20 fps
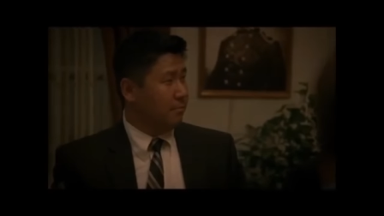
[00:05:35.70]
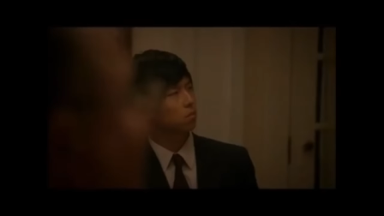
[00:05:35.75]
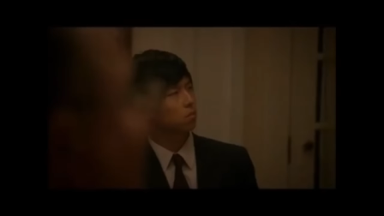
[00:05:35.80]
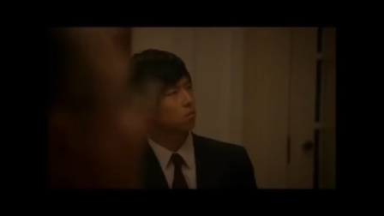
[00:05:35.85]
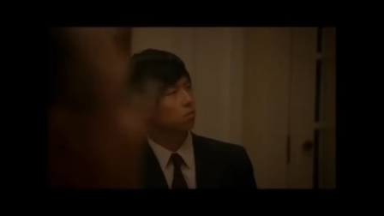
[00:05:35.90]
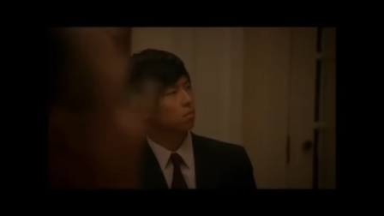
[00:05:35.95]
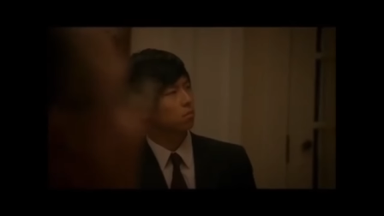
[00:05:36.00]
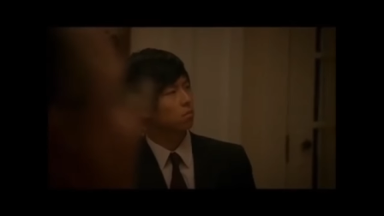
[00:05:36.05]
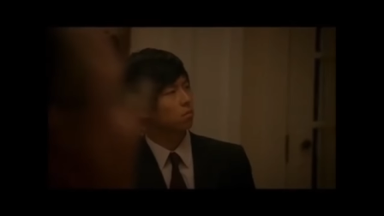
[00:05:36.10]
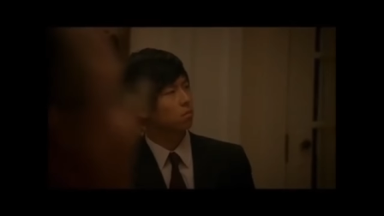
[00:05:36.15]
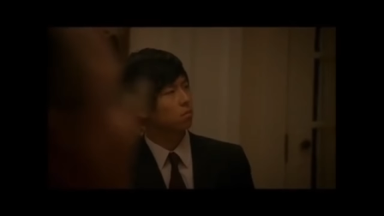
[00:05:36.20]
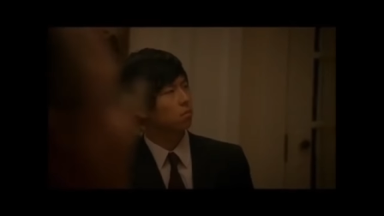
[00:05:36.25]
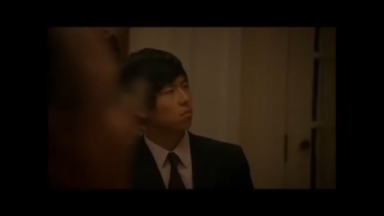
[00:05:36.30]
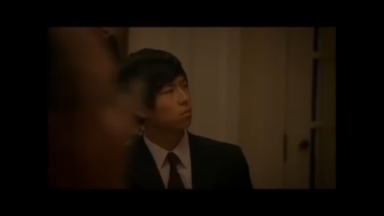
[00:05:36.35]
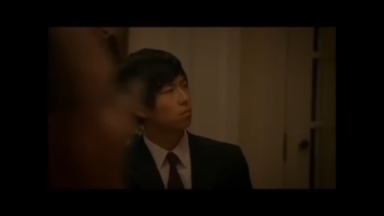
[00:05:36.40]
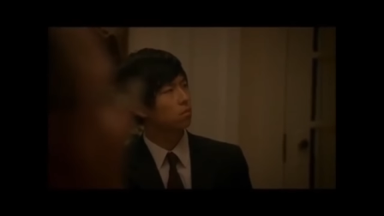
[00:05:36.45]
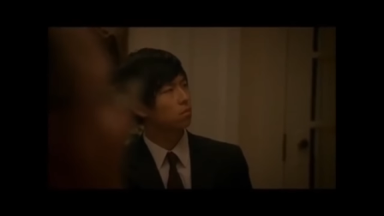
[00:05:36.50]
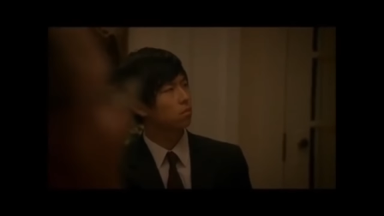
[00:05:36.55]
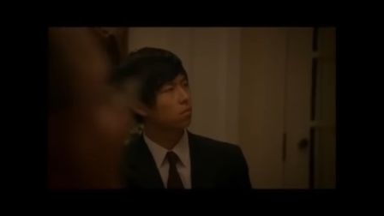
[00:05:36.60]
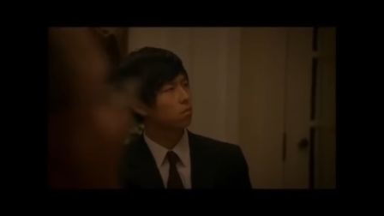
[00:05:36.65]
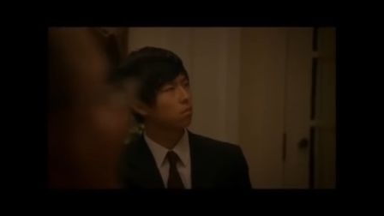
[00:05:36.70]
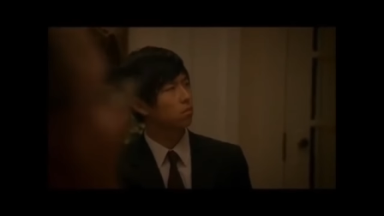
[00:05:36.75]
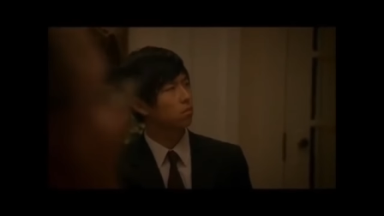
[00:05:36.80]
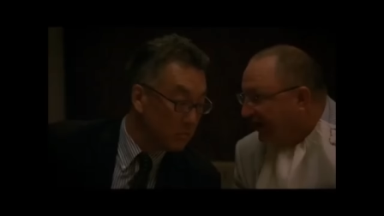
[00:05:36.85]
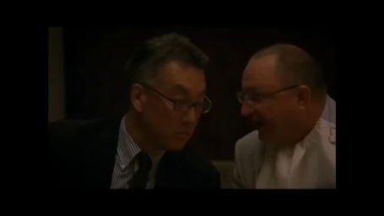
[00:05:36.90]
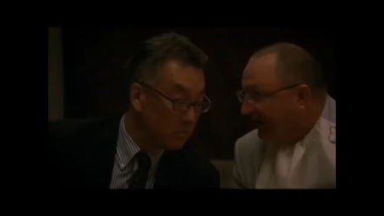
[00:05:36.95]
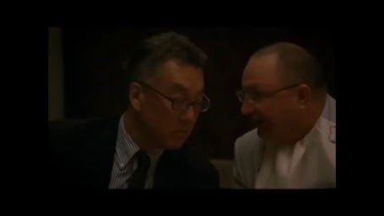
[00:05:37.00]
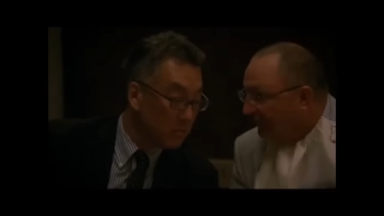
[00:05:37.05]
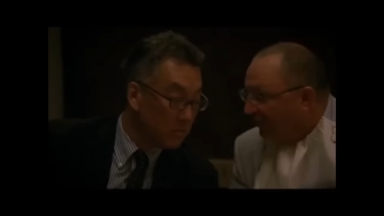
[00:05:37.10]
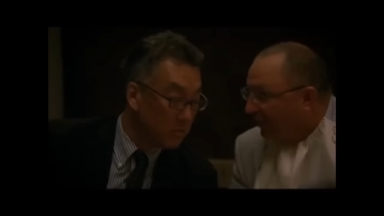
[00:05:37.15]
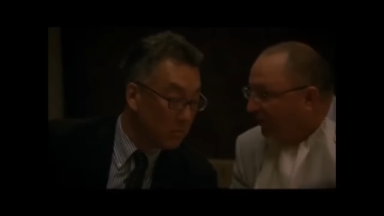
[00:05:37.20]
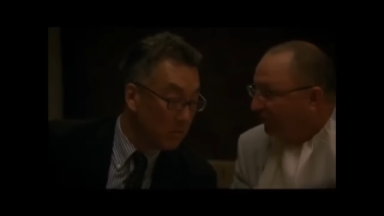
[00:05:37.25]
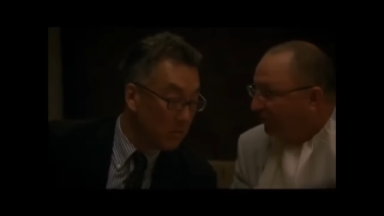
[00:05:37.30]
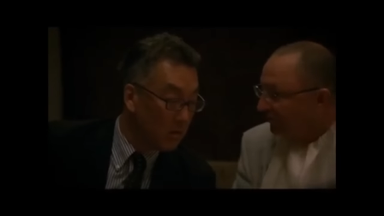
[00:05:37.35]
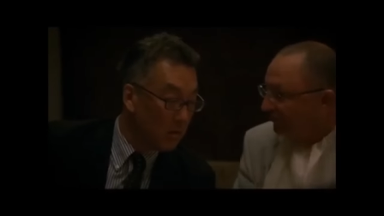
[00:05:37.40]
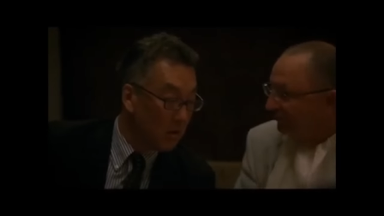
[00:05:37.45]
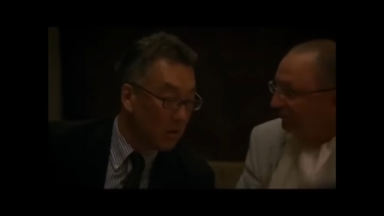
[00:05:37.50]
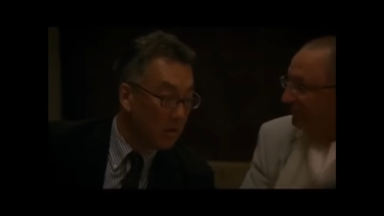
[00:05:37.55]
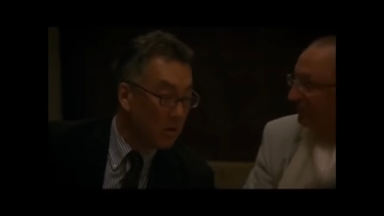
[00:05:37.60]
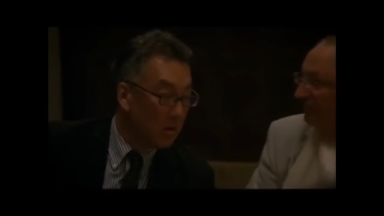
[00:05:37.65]
give lap dance later
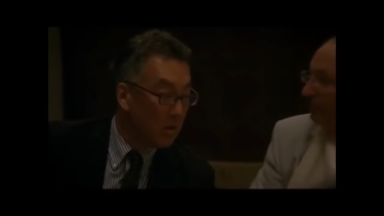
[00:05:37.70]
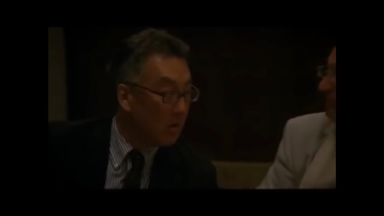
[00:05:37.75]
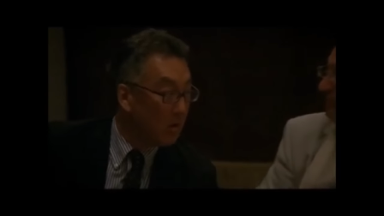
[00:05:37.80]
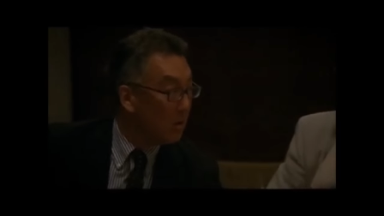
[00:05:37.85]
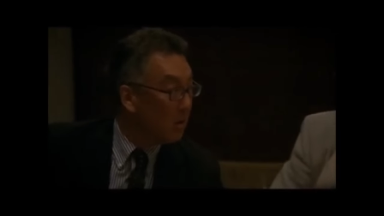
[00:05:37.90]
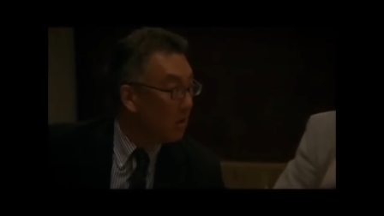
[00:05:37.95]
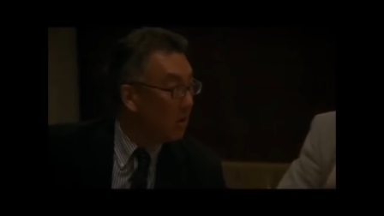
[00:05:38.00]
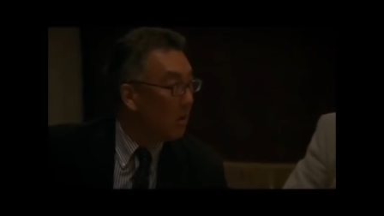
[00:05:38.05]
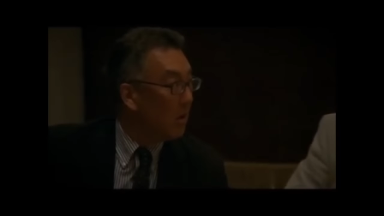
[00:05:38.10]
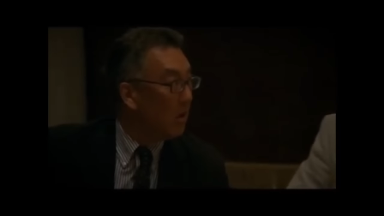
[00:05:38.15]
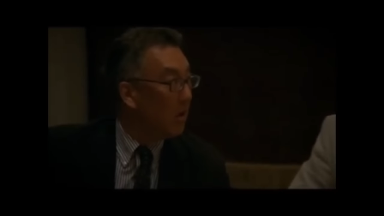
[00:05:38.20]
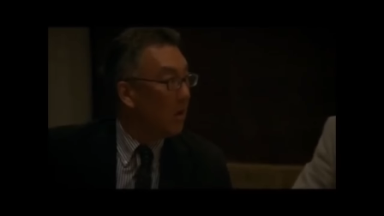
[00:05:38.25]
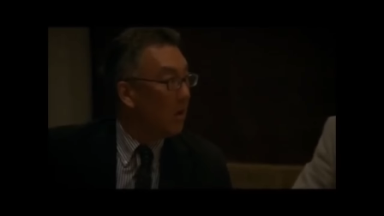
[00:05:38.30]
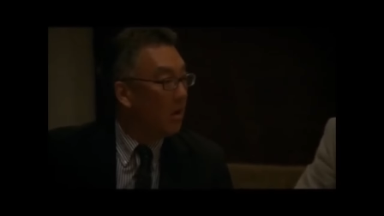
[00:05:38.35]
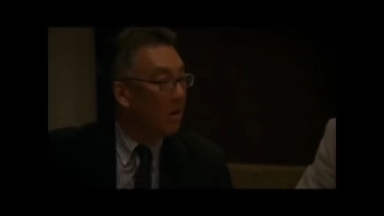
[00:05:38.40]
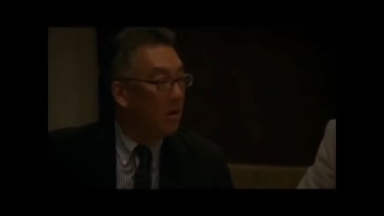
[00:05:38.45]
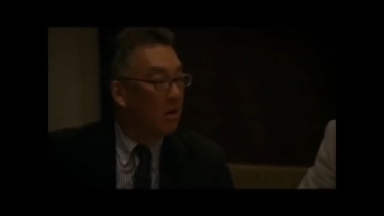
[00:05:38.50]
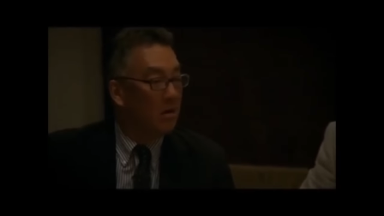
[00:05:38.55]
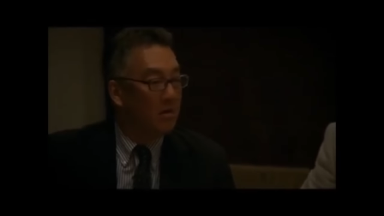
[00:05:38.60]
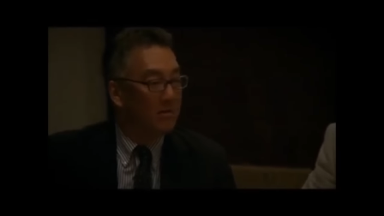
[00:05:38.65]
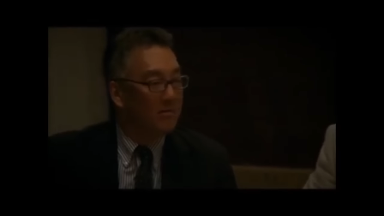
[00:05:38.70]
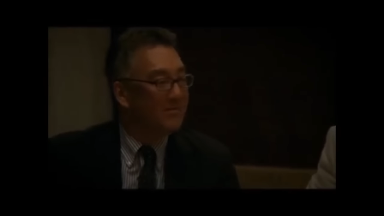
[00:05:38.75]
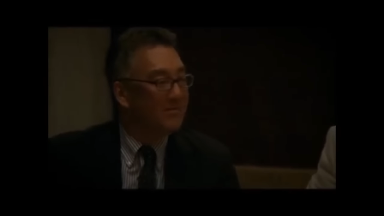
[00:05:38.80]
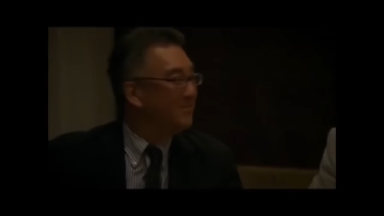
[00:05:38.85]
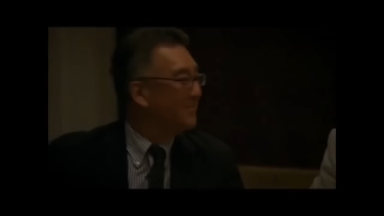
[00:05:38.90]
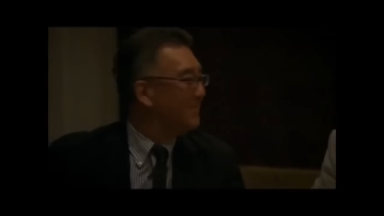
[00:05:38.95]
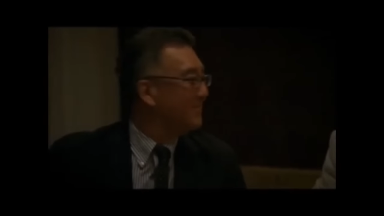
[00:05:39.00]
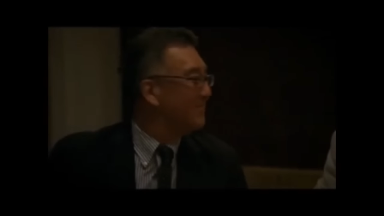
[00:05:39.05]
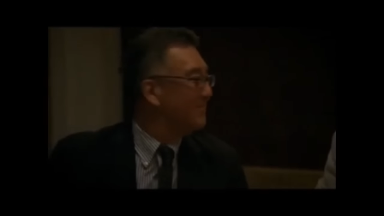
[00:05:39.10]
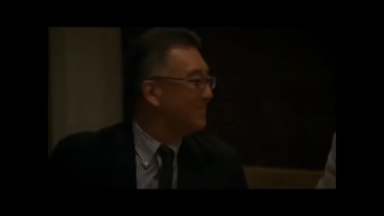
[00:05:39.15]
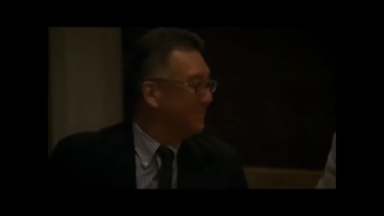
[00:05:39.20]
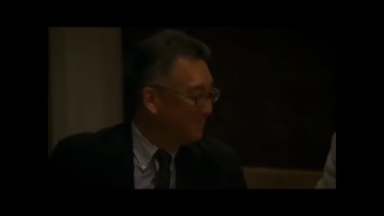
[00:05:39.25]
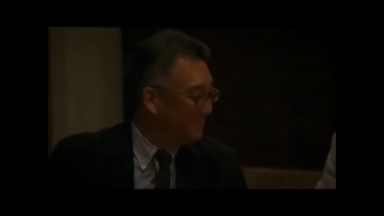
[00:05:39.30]
on. She may give.